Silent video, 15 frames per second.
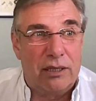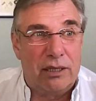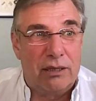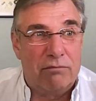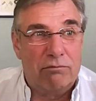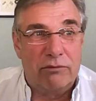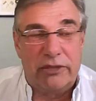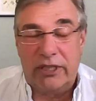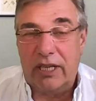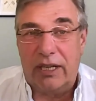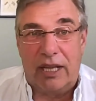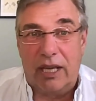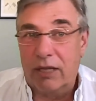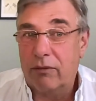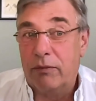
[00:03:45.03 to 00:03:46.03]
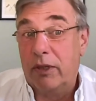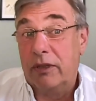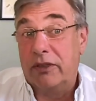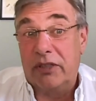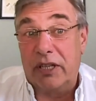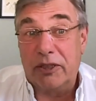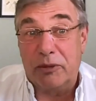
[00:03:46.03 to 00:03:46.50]
And said like, will
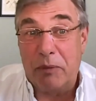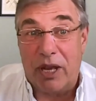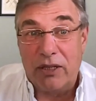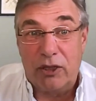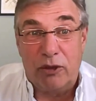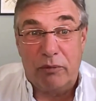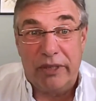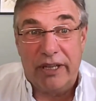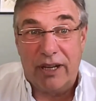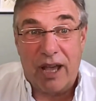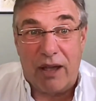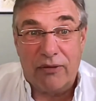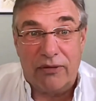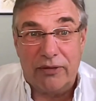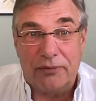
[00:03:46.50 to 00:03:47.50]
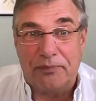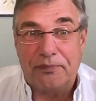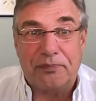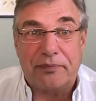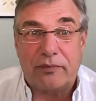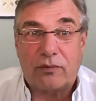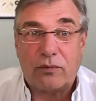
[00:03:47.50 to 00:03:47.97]
6 months be enough?
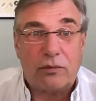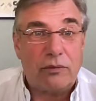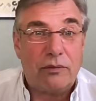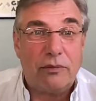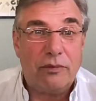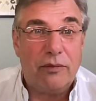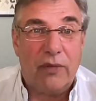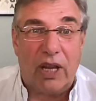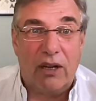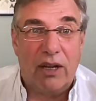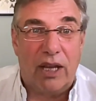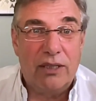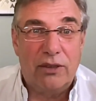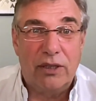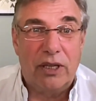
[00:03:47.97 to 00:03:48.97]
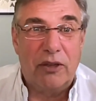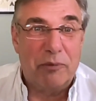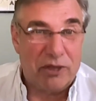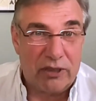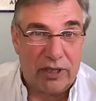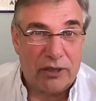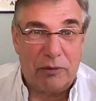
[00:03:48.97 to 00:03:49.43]
Right. So he gave
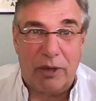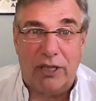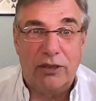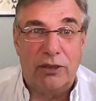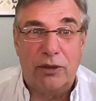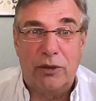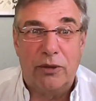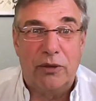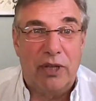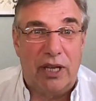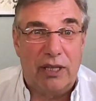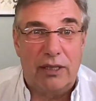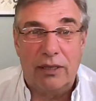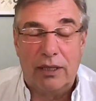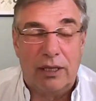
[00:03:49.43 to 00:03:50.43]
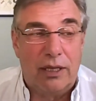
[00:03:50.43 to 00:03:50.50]
me 6 months to do that.